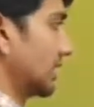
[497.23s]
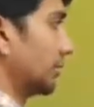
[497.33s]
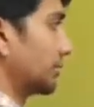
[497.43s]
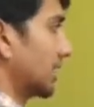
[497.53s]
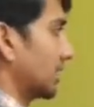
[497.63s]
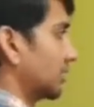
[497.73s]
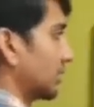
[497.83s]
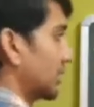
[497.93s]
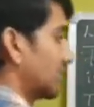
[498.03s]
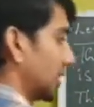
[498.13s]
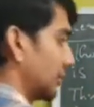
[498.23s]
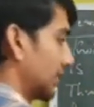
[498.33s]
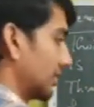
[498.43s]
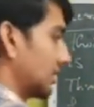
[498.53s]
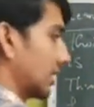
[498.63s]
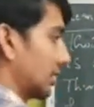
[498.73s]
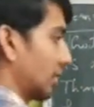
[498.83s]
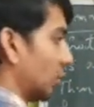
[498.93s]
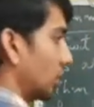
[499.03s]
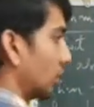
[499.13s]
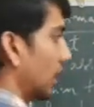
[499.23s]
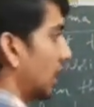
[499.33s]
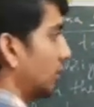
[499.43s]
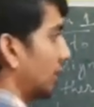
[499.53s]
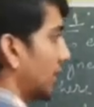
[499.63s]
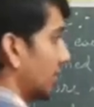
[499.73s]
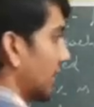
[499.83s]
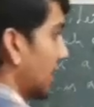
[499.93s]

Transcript: f satisfies f less than or equal to alpha.